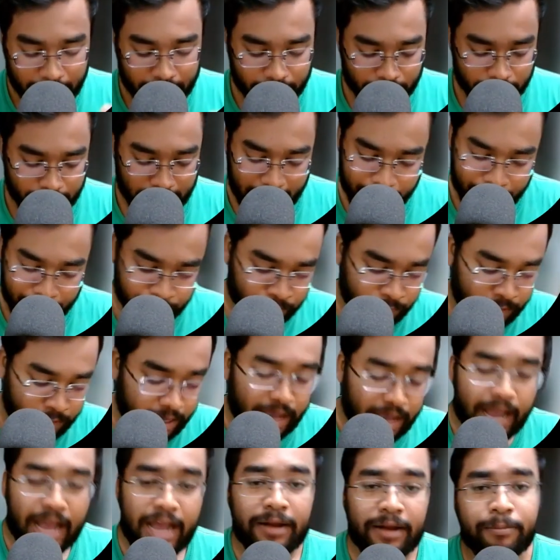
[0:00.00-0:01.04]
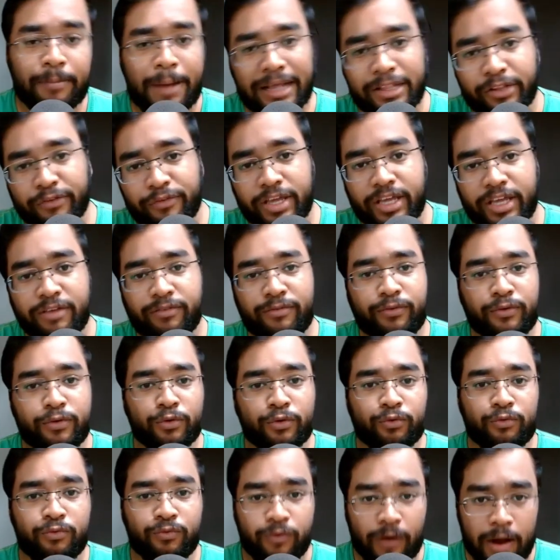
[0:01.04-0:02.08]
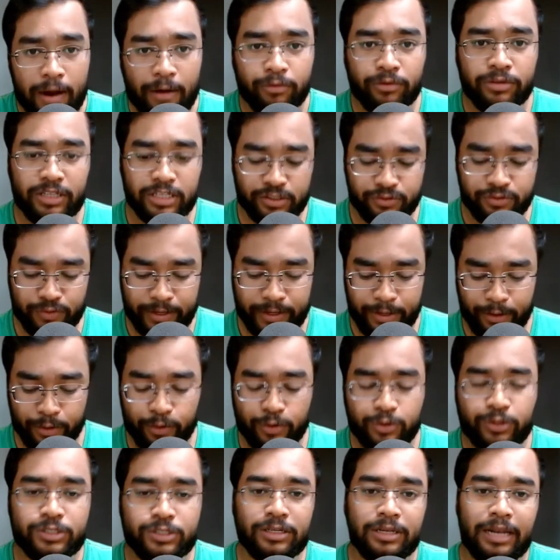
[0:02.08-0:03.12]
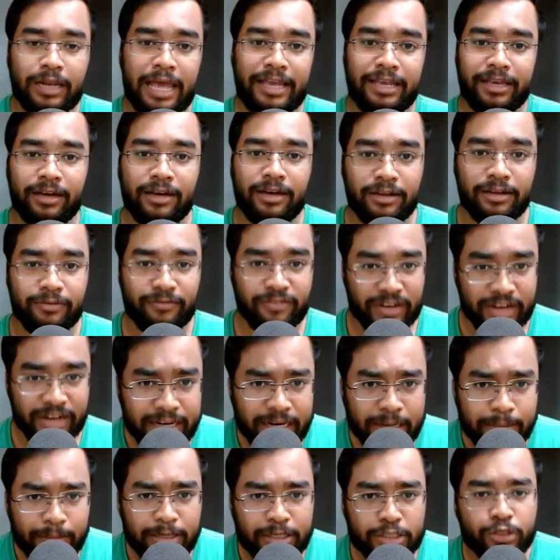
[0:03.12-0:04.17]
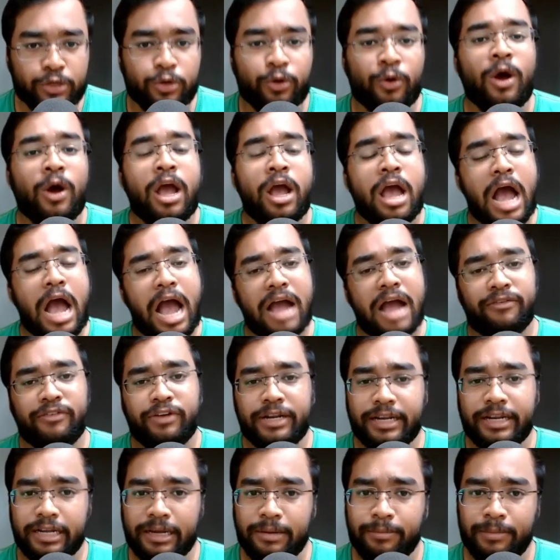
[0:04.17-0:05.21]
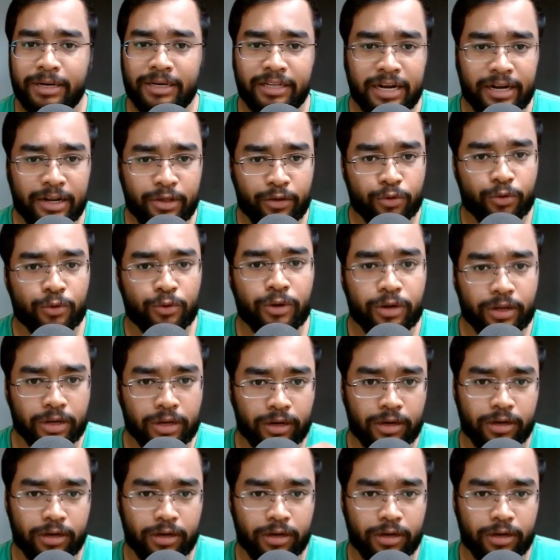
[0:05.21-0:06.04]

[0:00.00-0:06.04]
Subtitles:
Yeah. And by the way, if you found these videos like a little bit slow, I would recommend that you could